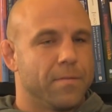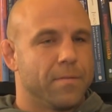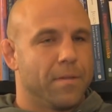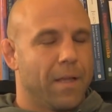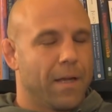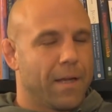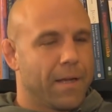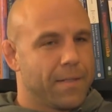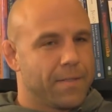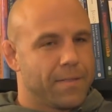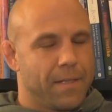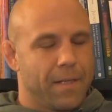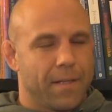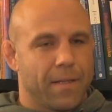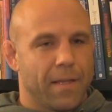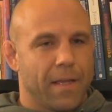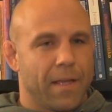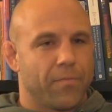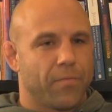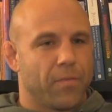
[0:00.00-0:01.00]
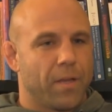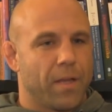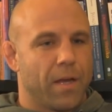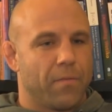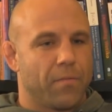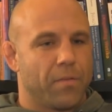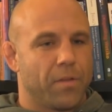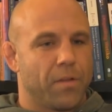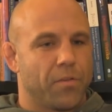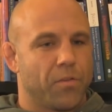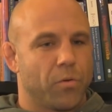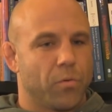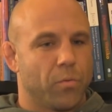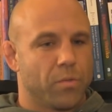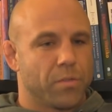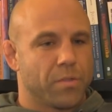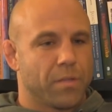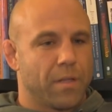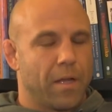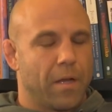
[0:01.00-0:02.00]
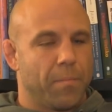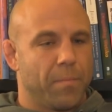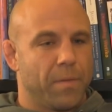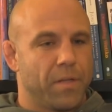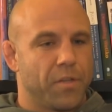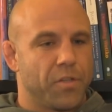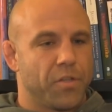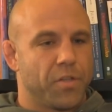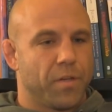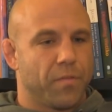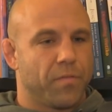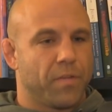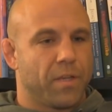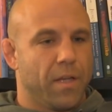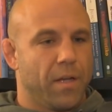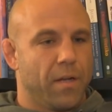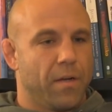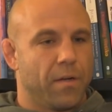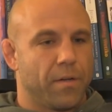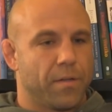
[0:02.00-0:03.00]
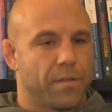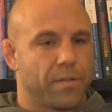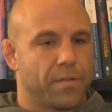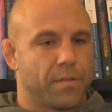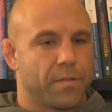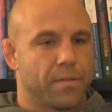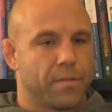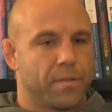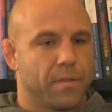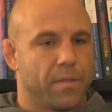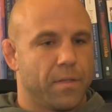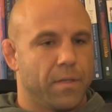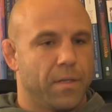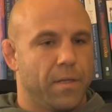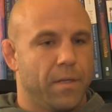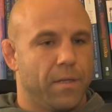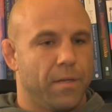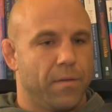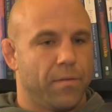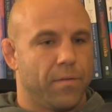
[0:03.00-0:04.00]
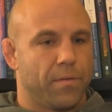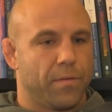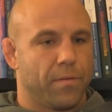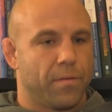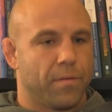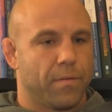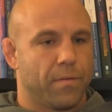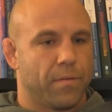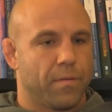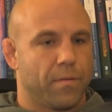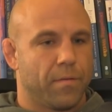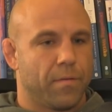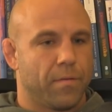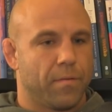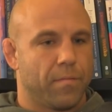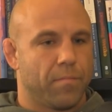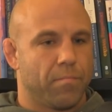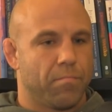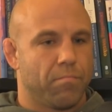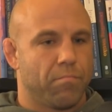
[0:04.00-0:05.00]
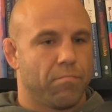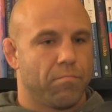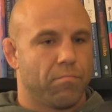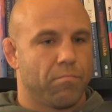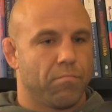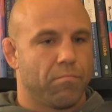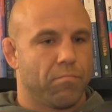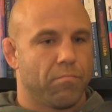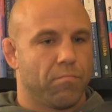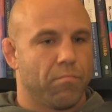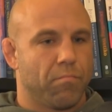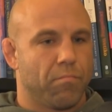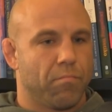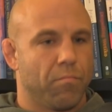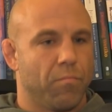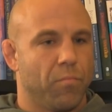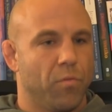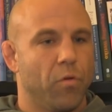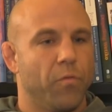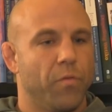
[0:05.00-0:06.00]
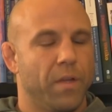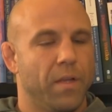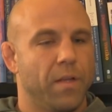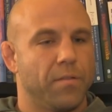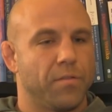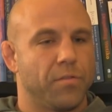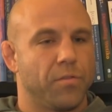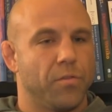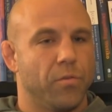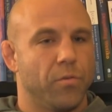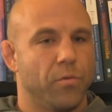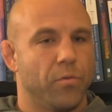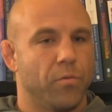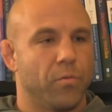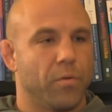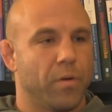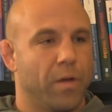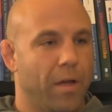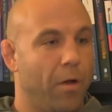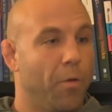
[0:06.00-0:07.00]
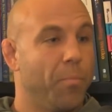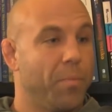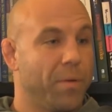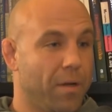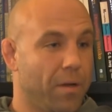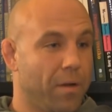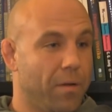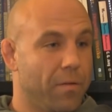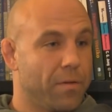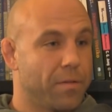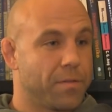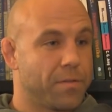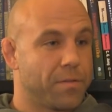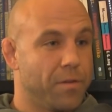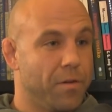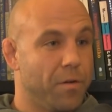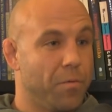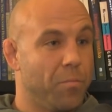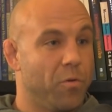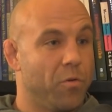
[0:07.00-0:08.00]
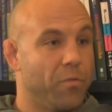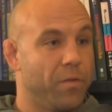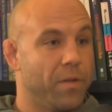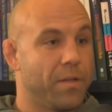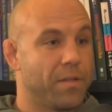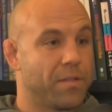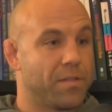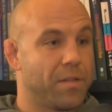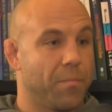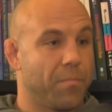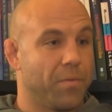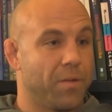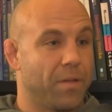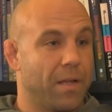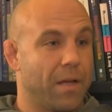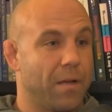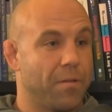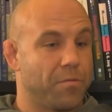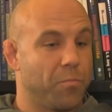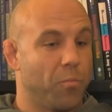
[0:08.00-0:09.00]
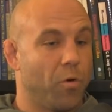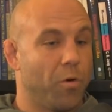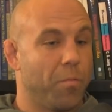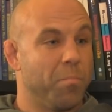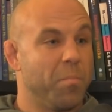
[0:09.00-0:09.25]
like I said, thankfully having the tools allowed me to shift gears and move into helping others, you know, move into something that was more